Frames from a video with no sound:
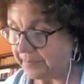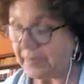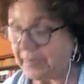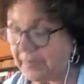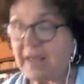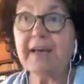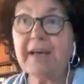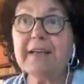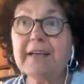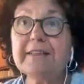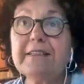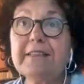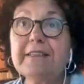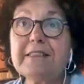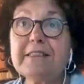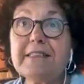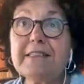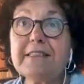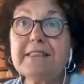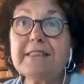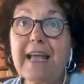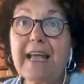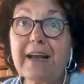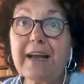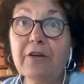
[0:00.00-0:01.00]
this.
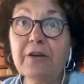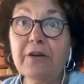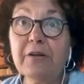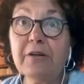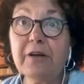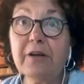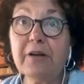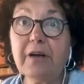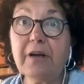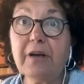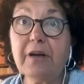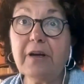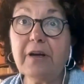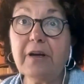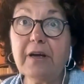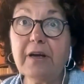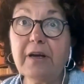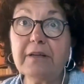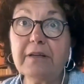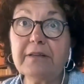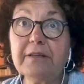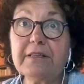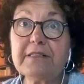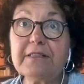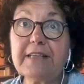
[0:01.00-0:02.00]
The
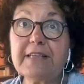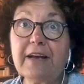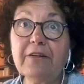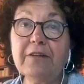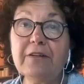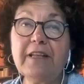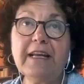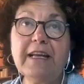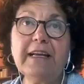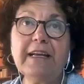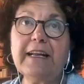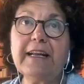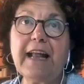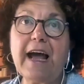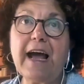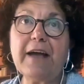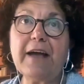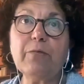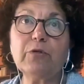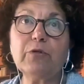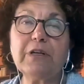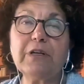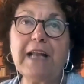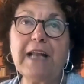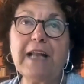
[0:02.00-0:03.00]
second thing that
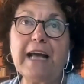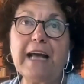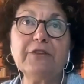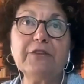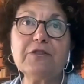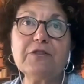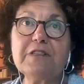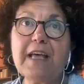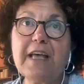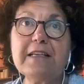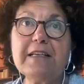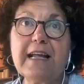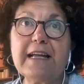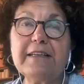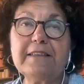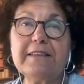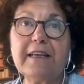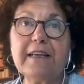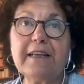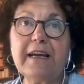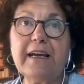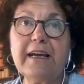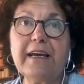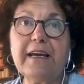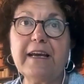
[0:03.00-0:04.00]
I would like to
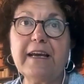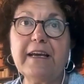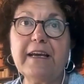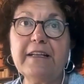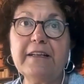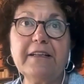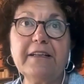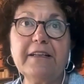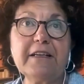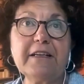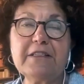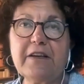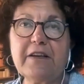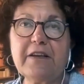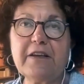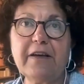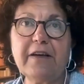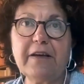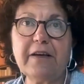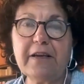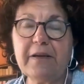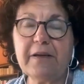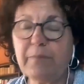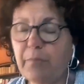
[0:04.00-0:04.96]
say is that in